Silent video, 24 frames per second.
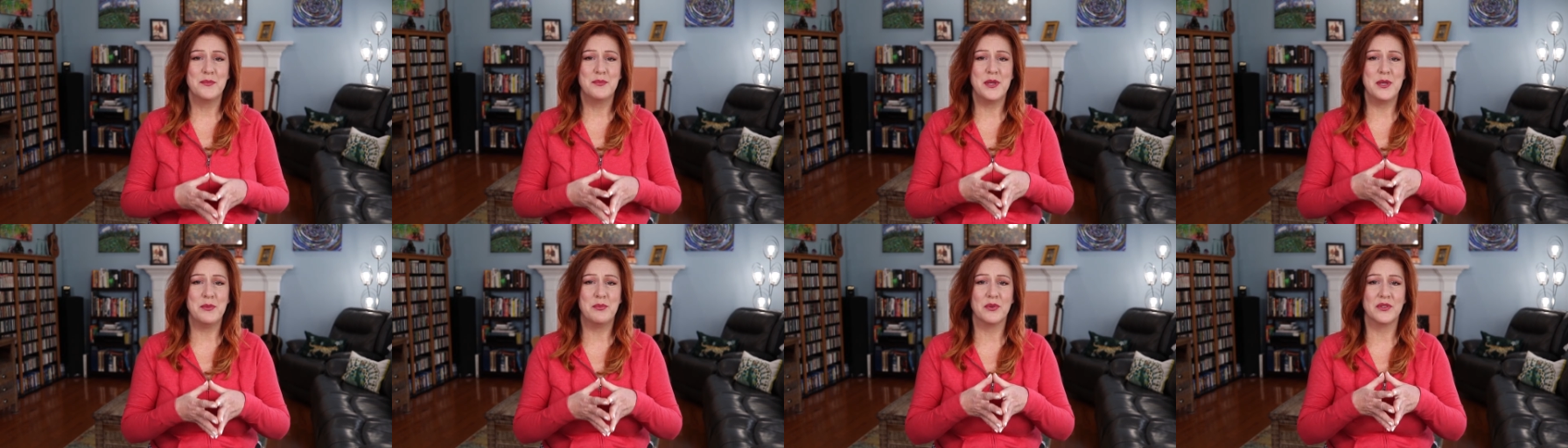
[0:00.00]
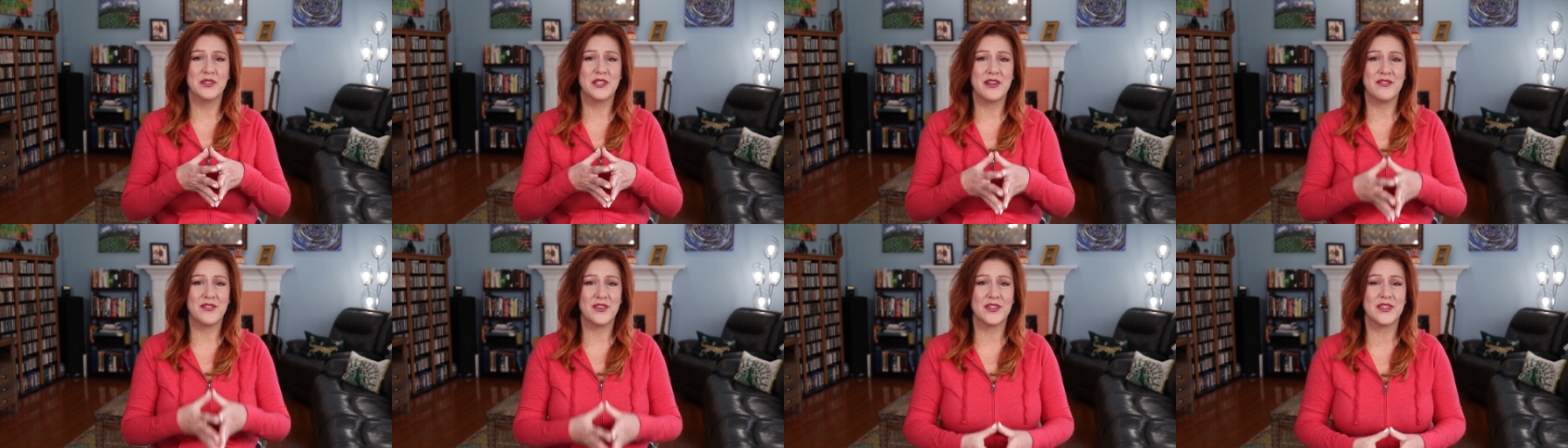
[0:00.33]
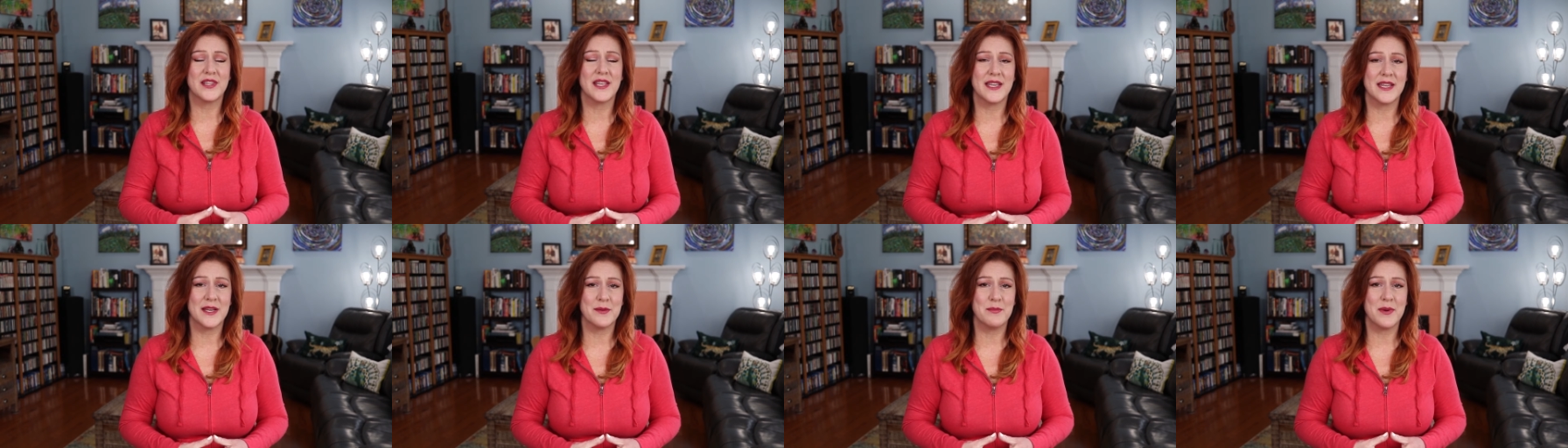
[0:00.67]
People never
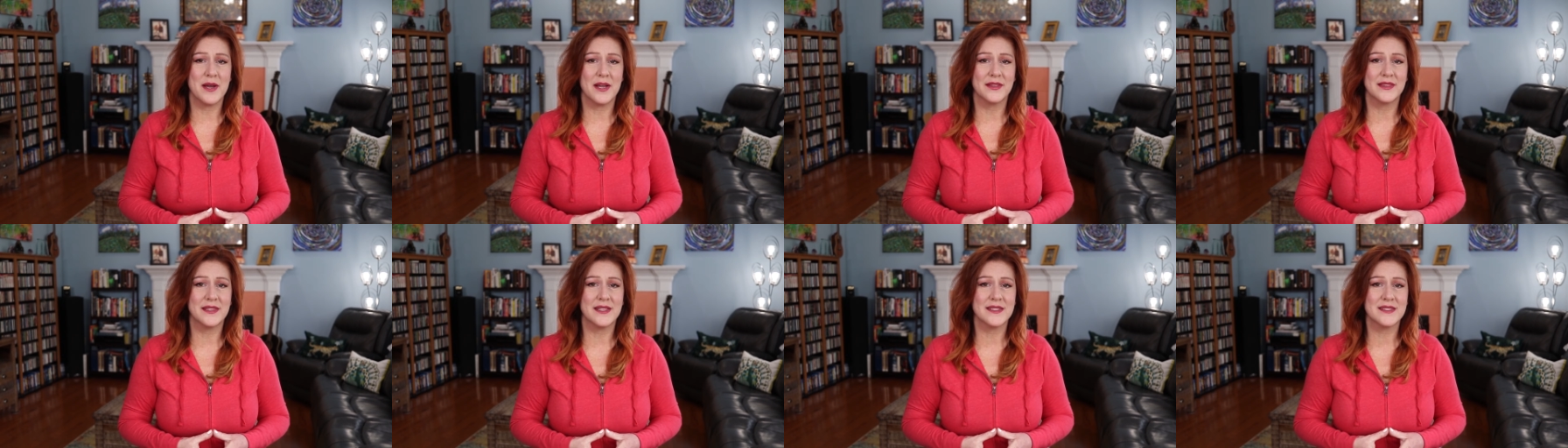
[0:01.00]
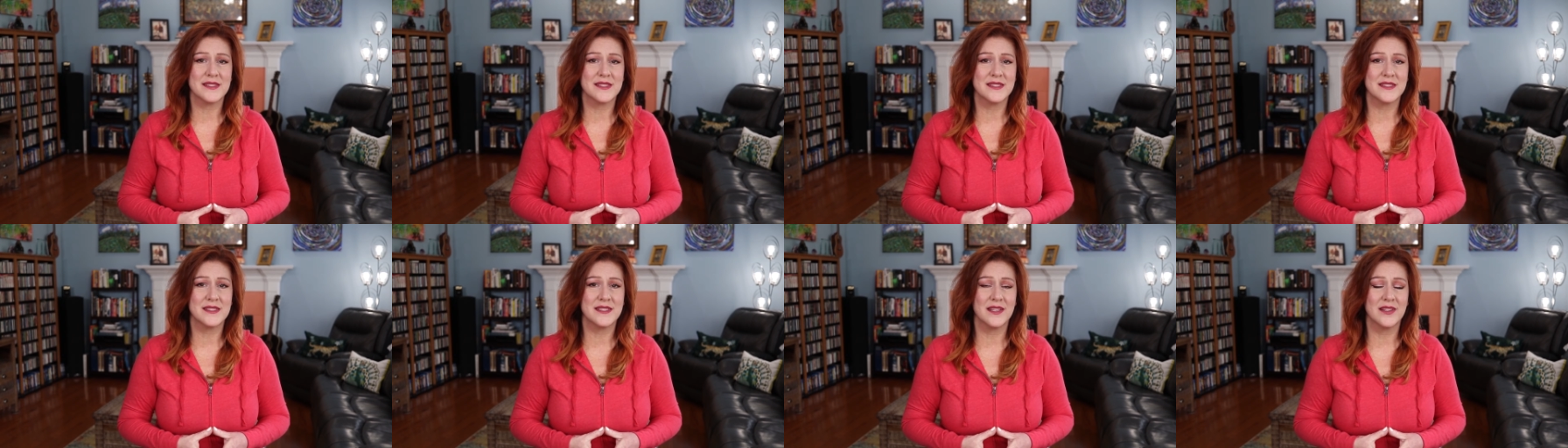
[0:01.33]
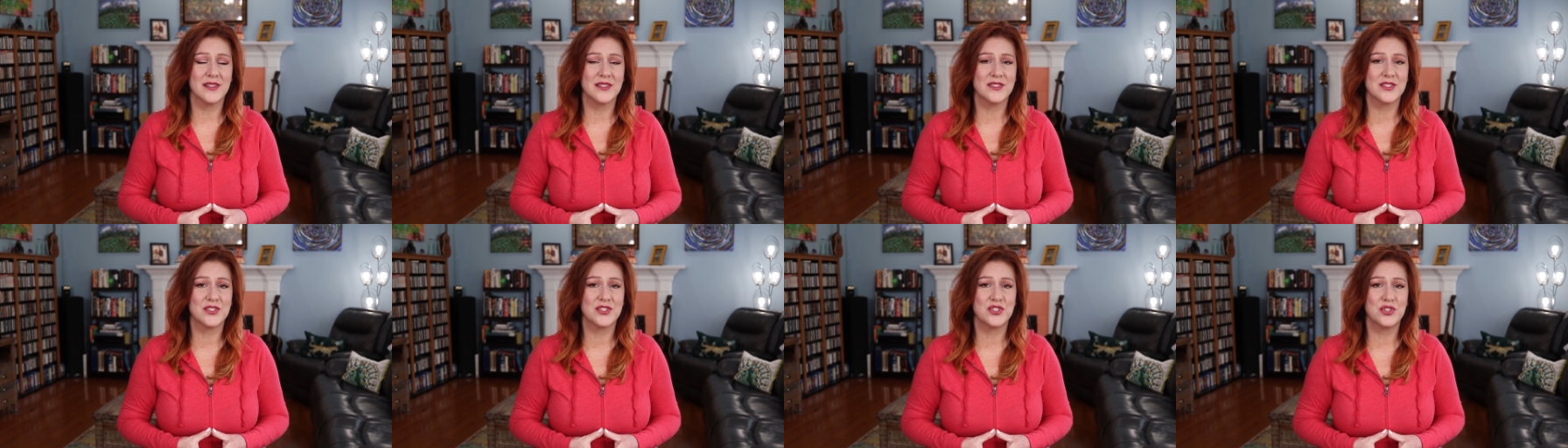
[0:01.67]
think about this
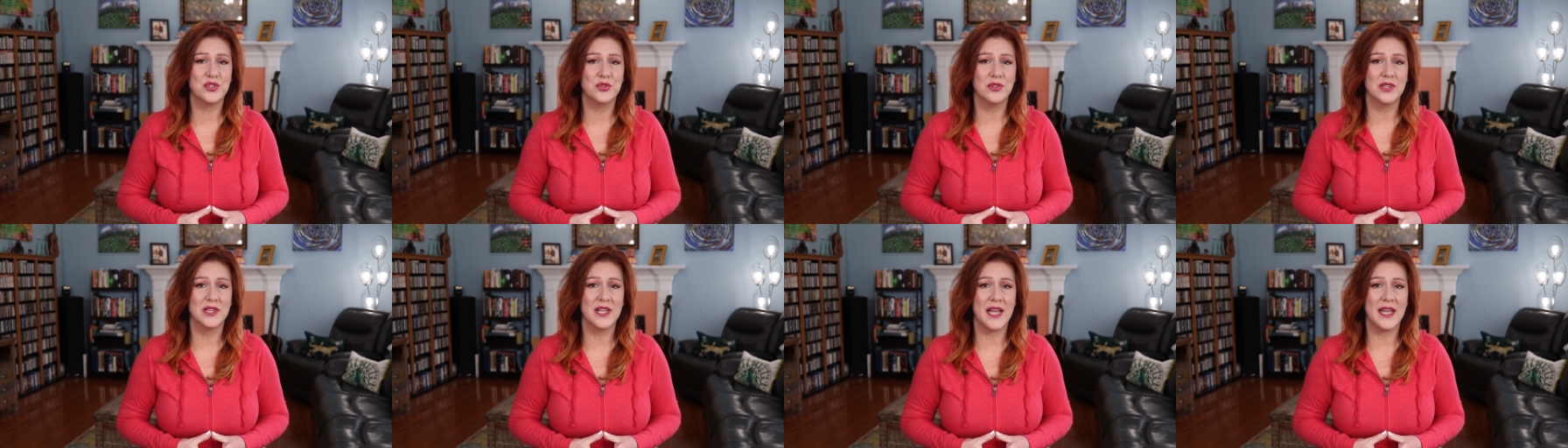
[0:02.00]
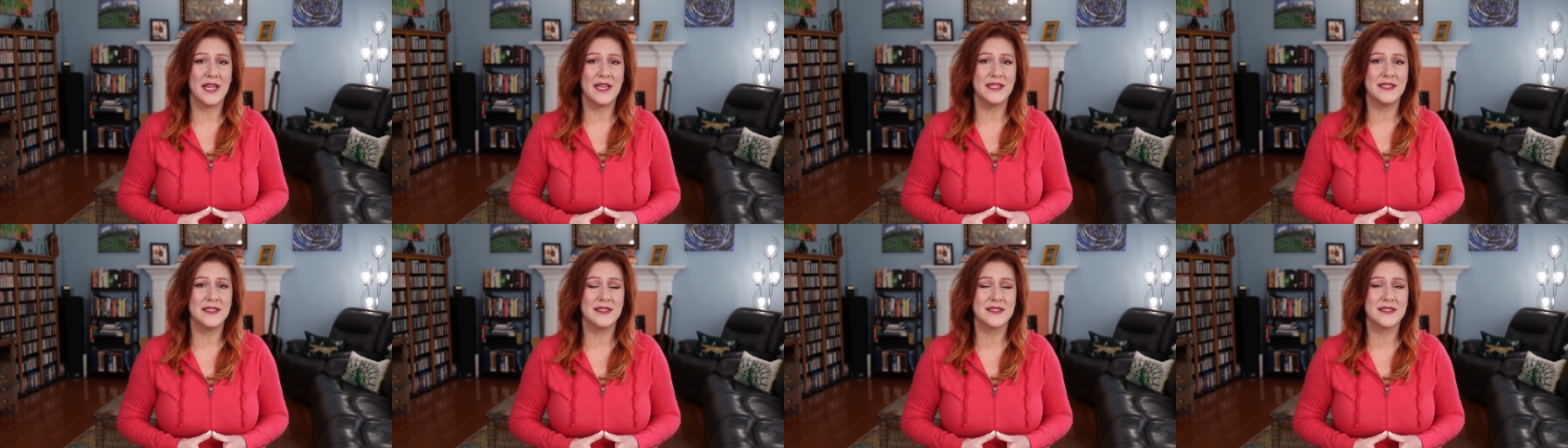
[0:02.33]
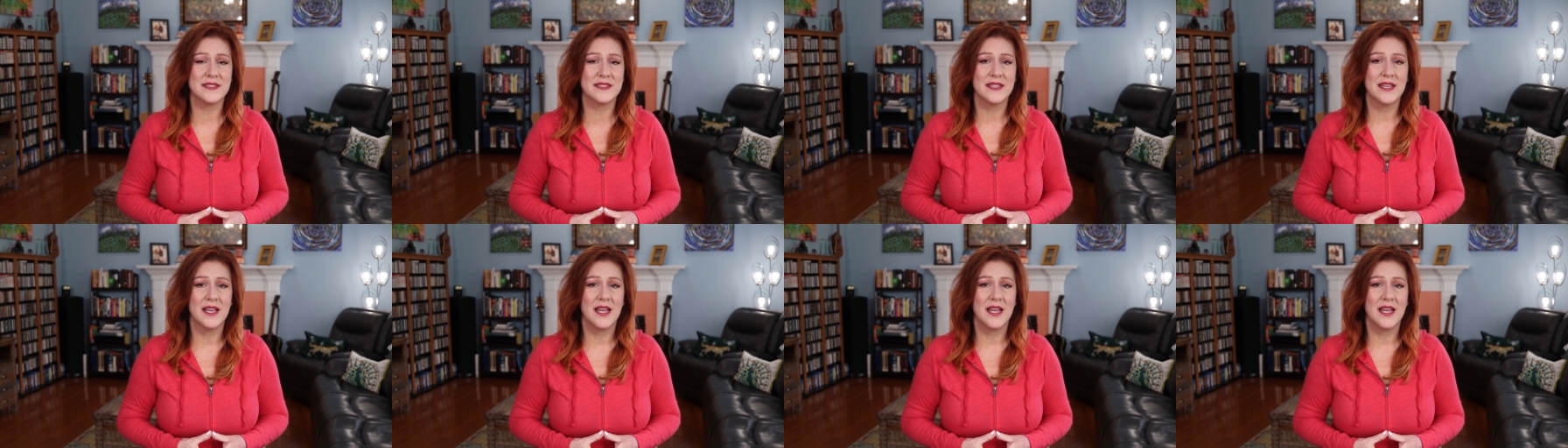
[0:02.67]
until it's too late.